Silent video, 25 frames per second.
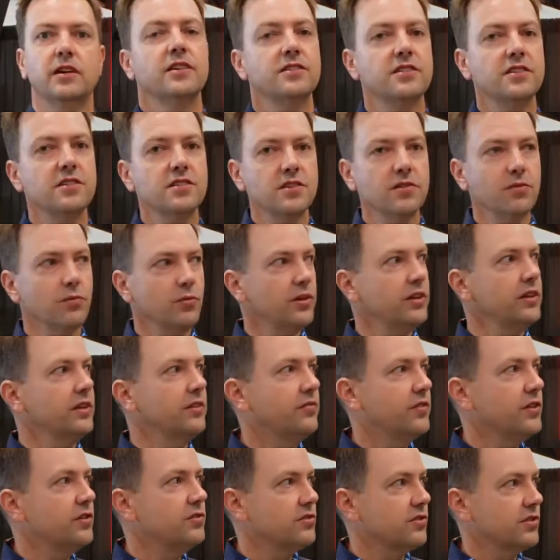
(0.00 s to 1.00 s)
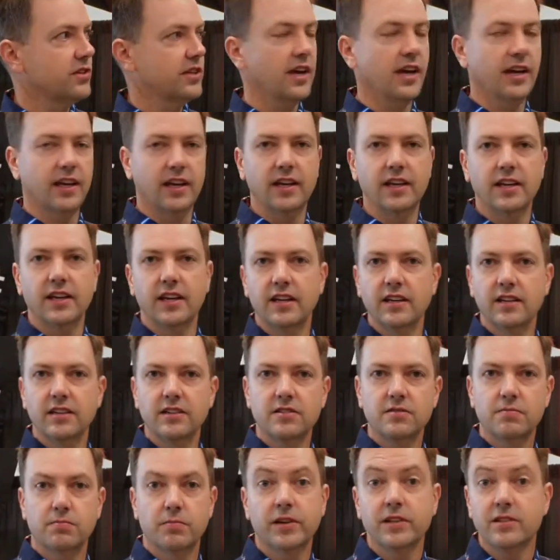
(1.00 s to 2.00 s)
This isn't really future tech, it
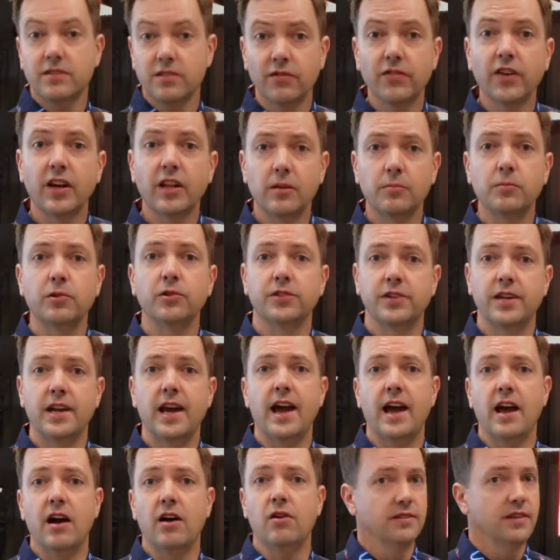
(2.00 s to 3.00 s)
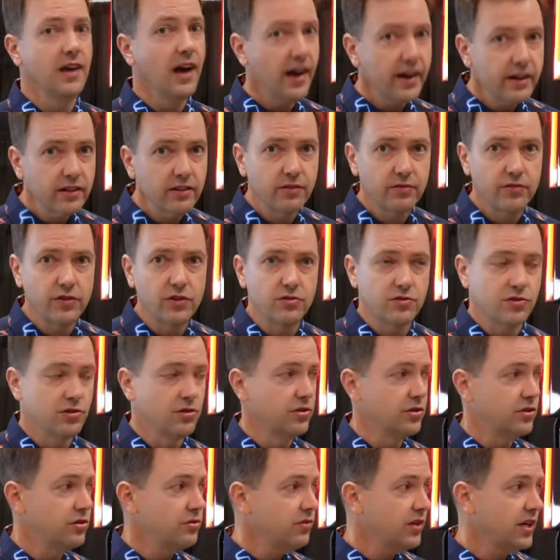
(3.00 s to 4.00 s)
is, but it's available now, not in the
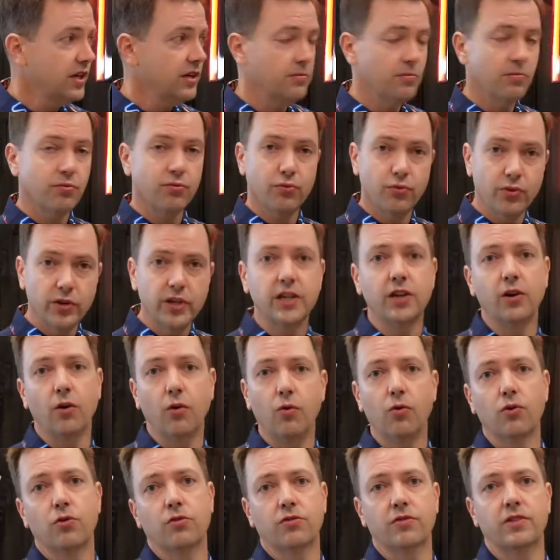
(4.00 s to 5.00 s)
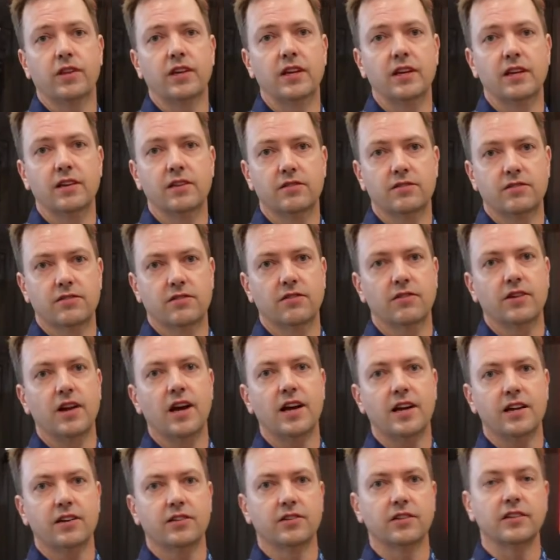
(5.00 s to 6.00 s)
future. You can pre-order these. They're
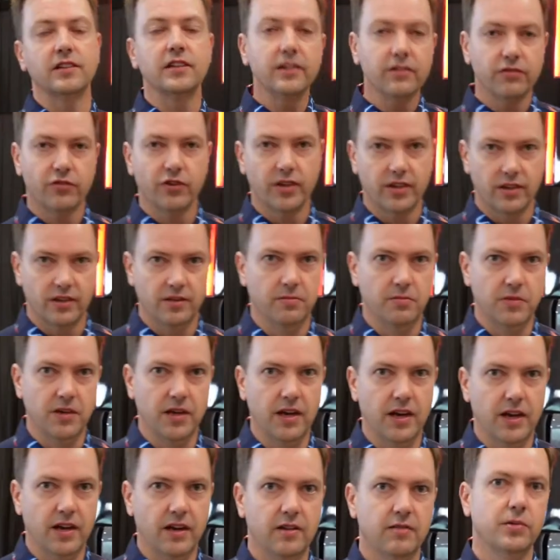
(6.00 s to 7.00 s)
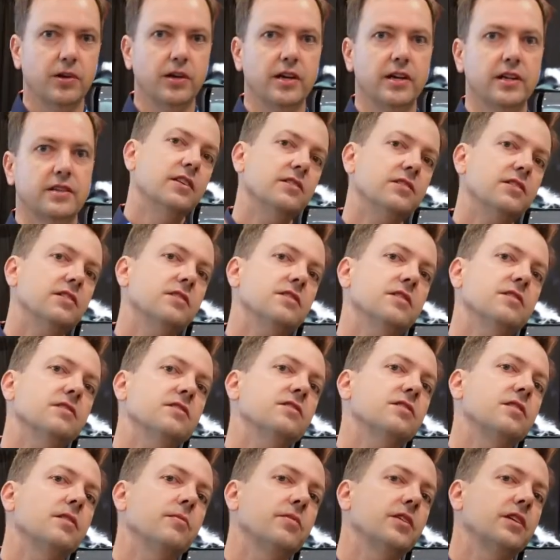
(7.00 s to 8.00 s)
not delivering them yet, but this isn't
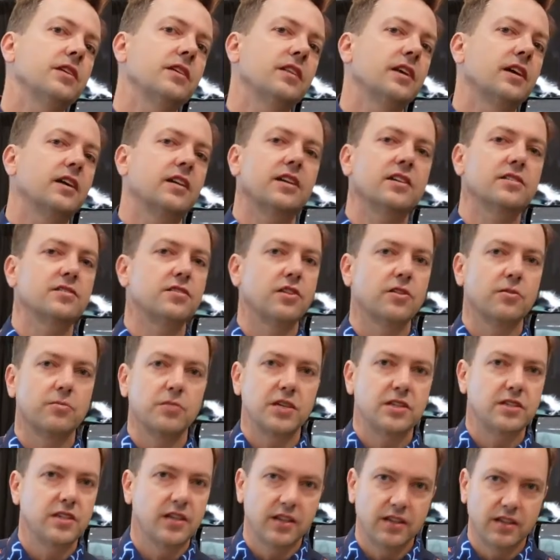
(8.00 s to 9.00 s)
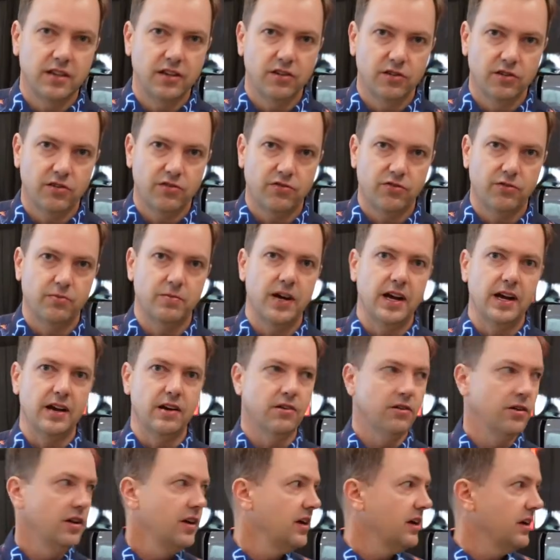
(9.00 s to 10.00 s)
something that is gonna be 10 years from
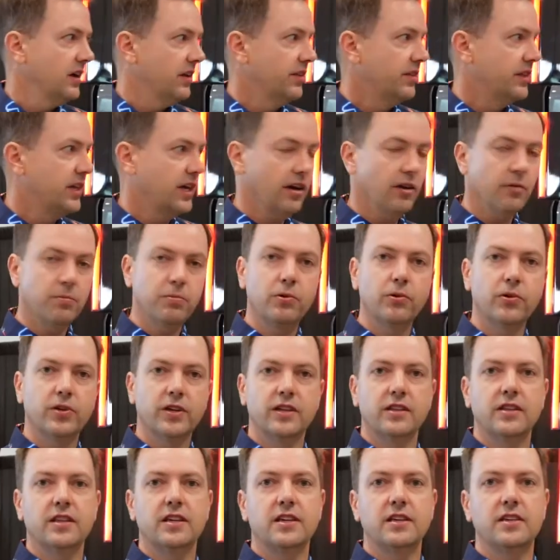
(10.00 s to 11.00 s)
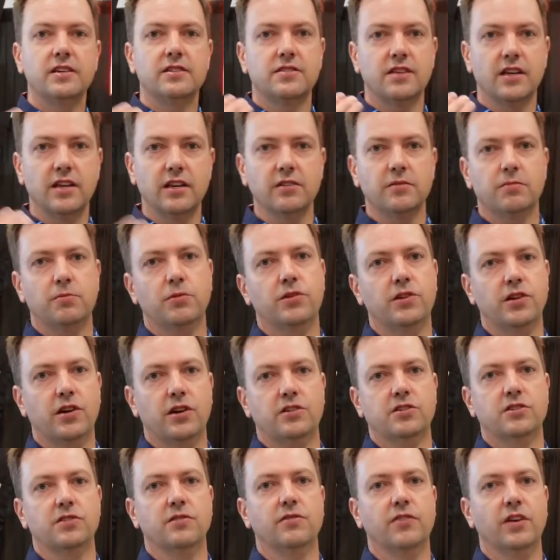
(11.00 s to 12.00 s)
now. They're putting these into
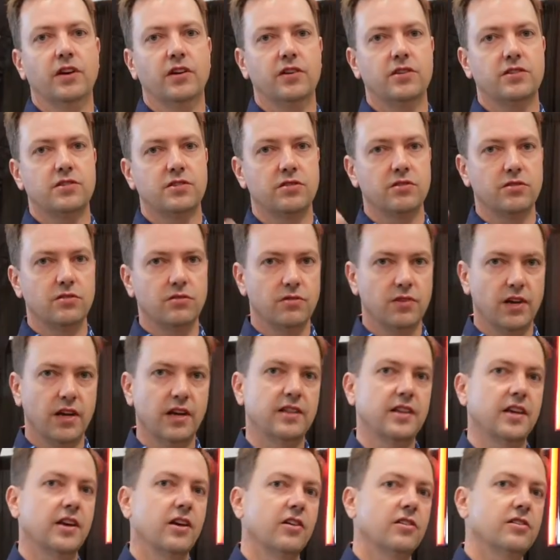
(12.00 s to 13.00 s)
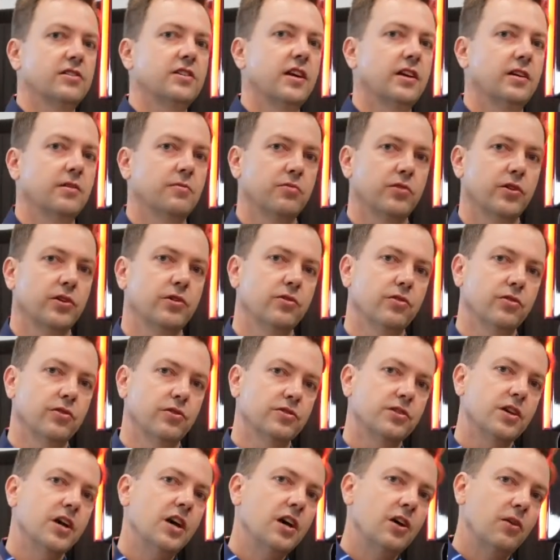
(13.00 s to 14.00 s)
production very soon, and they are taking
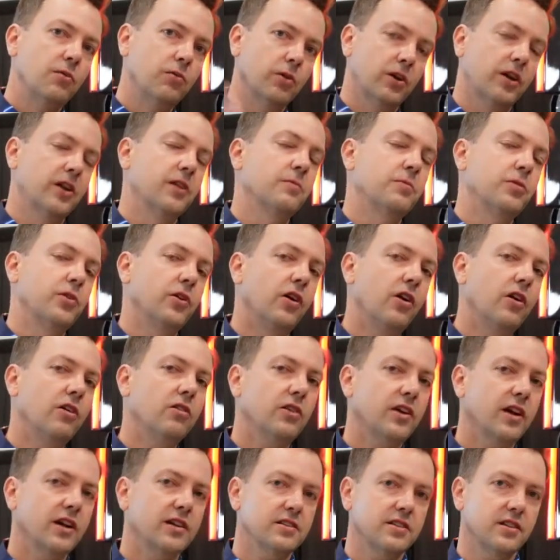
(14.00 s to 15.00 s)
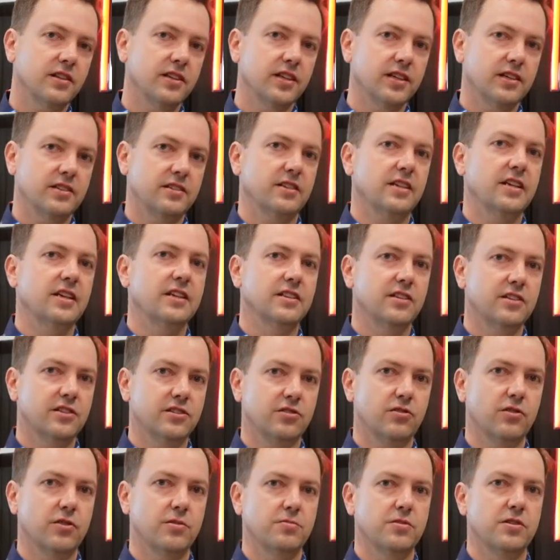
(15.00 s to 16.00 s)
pre-orders. We're gonna put all kinds of links in the
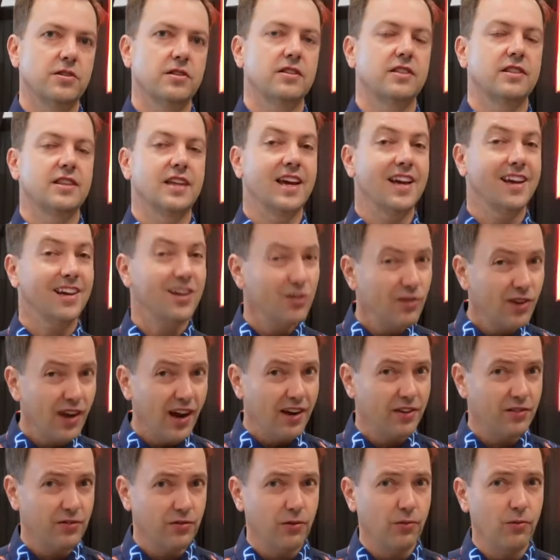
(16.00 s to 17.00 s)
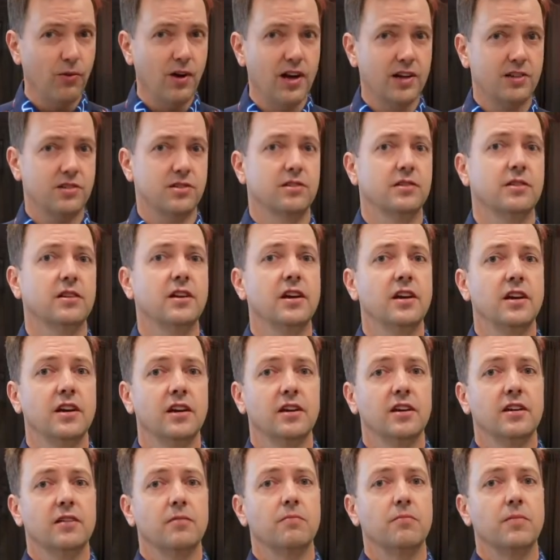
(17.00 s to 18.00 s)
description. Thank you guys for watching.
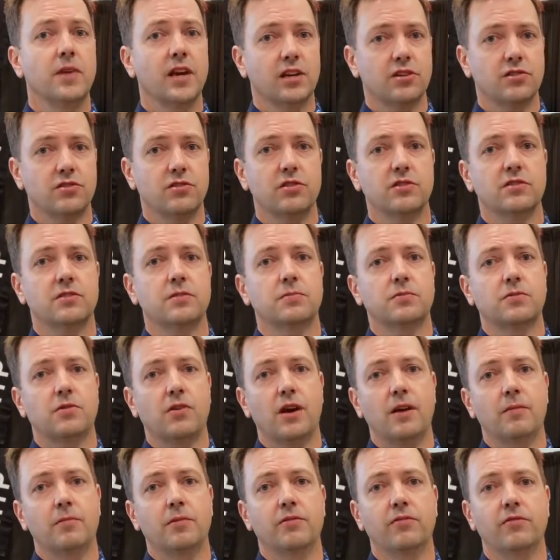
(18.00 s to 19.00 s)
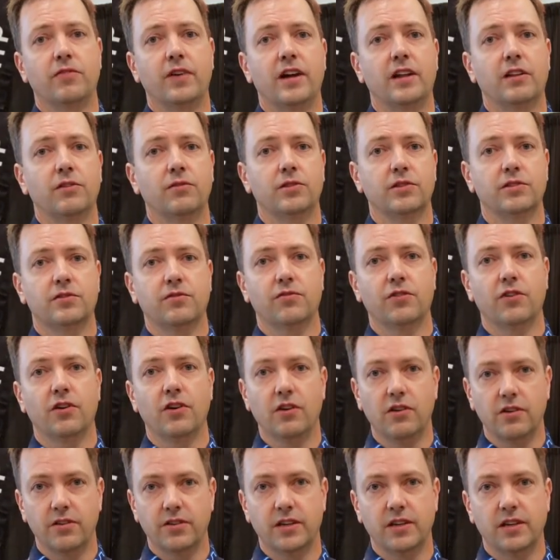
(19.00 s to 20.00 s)
Make sure you subscribe and follow us for
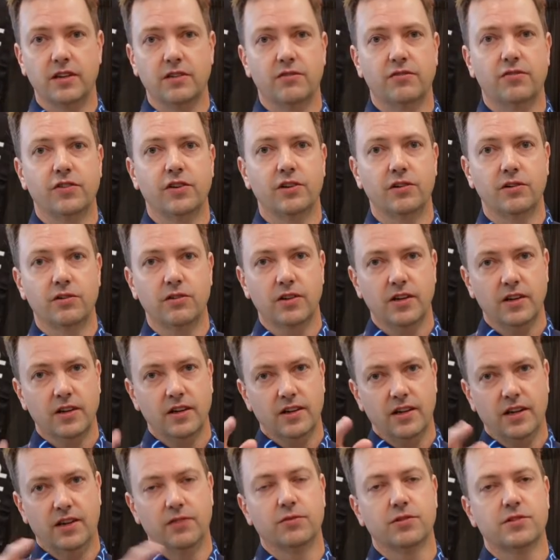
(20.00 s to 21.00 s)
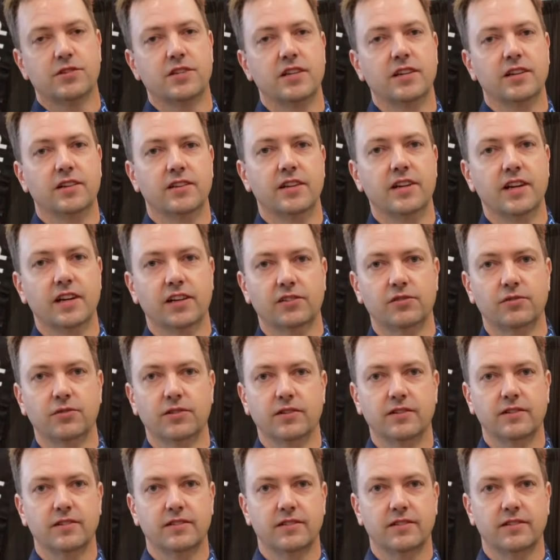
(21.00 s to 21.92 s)
all the info, and we'll see you on the next one.